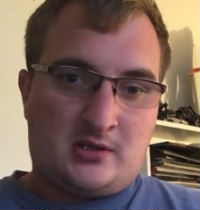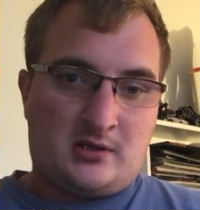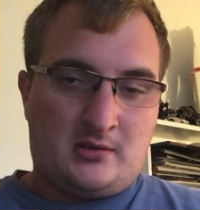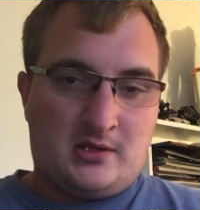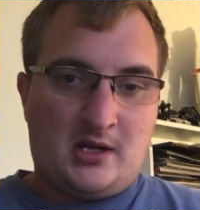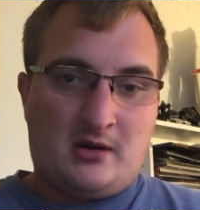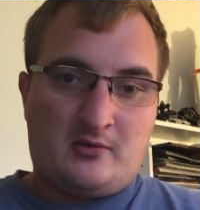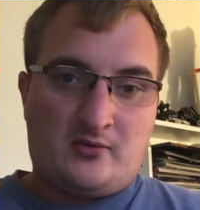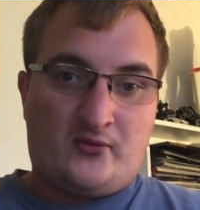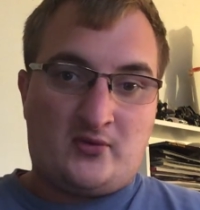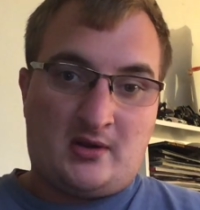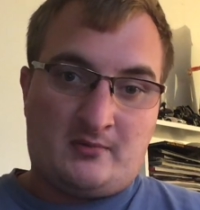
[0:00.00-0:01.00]
Now
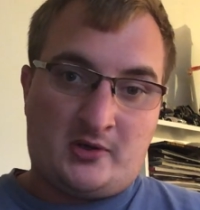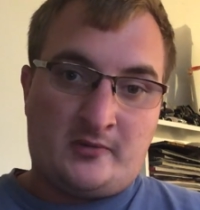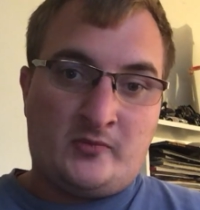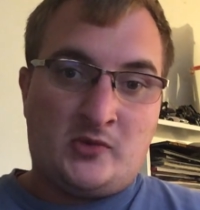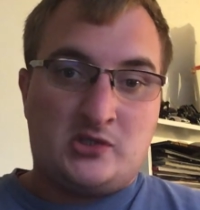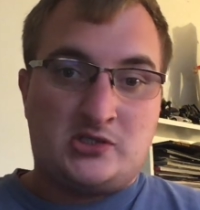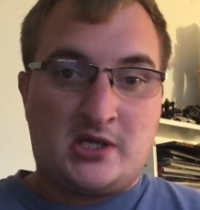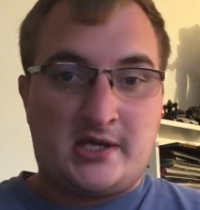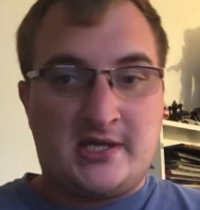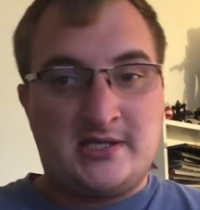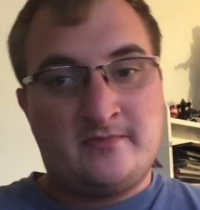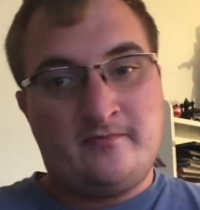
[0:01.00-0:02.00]
for number
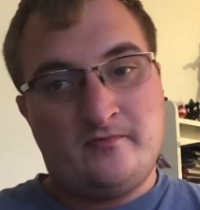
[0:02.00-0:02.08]
Chucky's